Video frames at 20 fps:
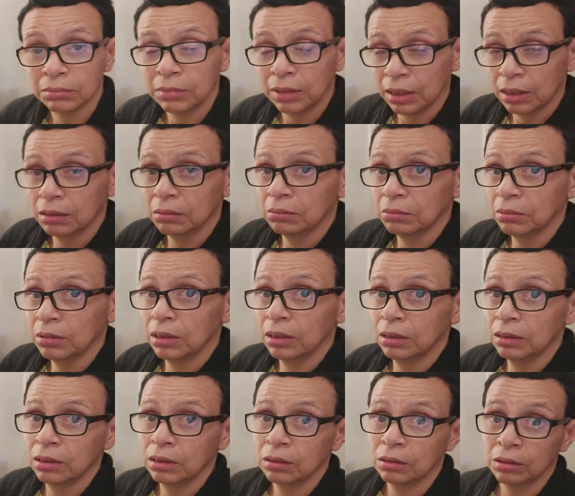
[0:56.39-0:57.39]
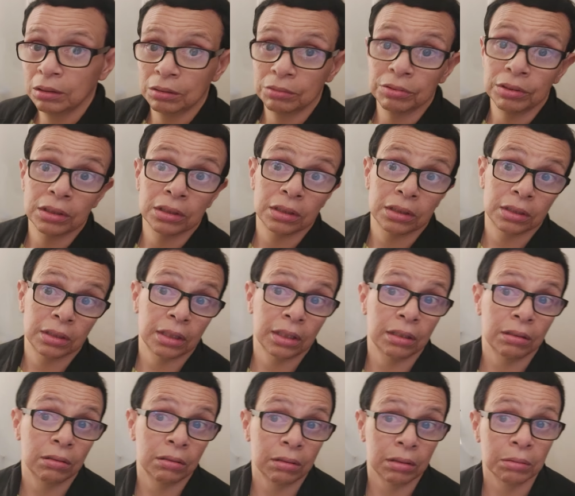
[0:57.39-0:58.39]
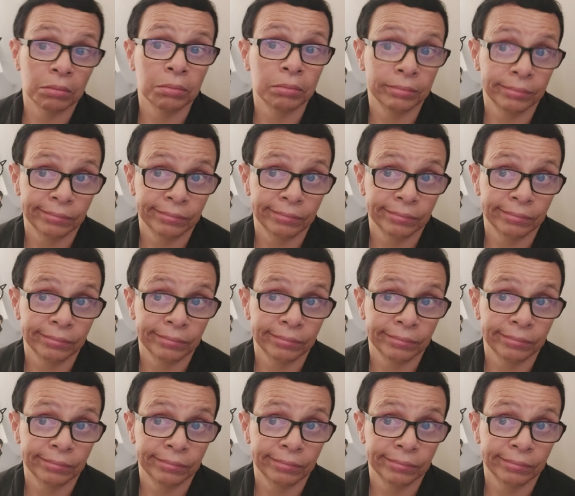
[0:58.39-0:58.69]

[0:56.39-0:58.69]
Yeah, well, or the grunts, they call them.